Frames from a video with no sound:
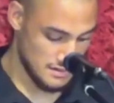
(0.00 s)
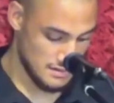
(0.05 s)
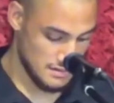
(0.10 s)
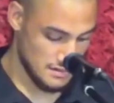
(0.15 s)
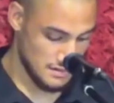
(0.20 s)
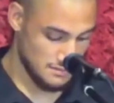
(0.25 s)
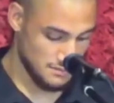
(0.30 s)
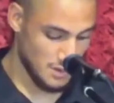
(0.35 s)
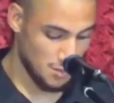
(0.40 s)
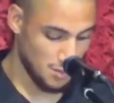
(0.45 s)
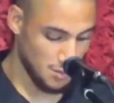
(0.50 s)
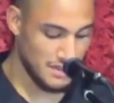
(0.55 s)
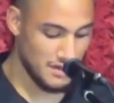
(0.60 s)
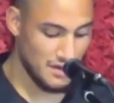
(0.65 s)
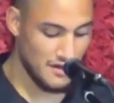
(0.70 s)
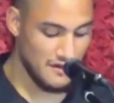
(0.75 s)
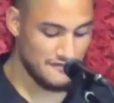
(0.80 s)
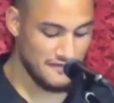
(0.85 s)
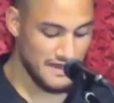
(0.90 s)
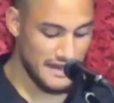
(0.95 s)
But when
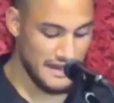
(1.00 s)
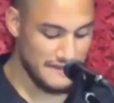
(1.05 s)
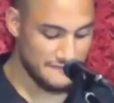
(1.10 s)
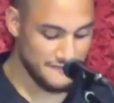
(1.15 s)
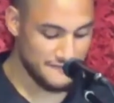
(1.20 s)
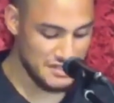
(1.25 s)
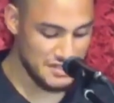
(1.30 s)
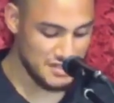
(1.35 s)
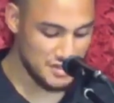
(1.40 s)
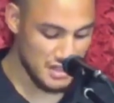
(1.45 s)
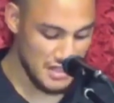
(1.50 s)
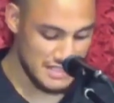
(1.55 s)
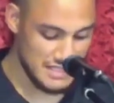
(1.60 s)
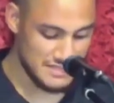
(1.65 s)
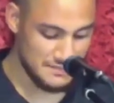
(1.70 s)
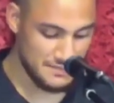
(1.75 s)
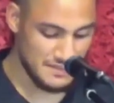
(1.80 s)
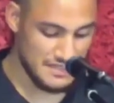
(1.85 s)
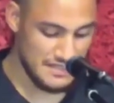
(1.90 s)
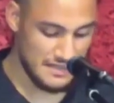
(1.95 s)
overemphasized, it
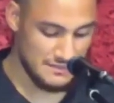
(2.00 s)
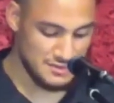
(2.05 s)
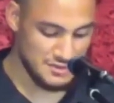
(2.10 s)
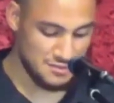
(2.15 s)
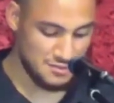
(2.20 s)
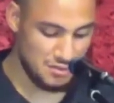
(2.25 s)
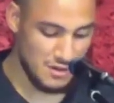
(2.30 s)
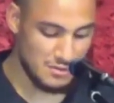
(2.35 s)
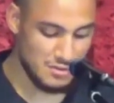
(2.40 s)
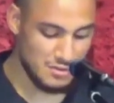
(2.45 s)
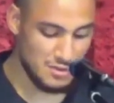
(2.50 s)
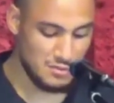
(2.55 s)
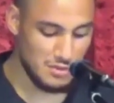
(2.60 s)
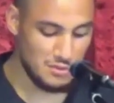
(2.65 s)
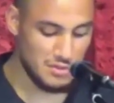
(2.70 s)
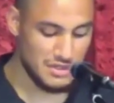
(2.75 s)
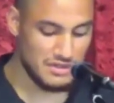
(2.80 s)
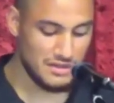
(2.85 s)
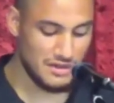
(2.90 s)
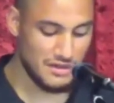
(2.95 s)
becomes a problem when we
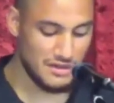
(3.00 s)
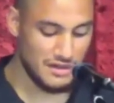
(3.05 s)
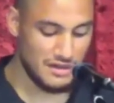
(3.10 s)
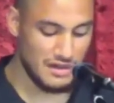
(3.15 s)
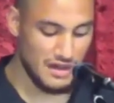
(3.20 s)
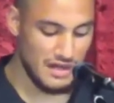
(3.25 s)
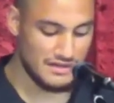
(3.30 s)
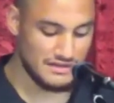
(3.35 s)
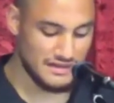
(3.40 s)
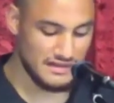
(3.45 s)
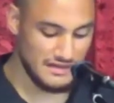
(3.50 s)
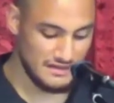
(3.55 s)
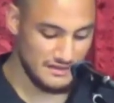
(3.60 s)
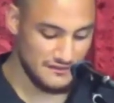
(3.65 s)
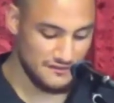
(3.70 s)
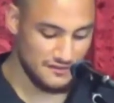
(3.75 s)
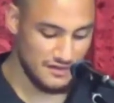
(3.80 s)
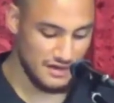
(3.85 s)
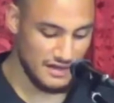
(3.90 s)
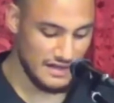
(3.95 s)
don't
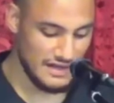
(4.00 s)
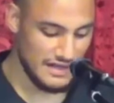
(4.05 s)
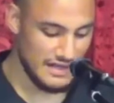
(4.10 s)
identify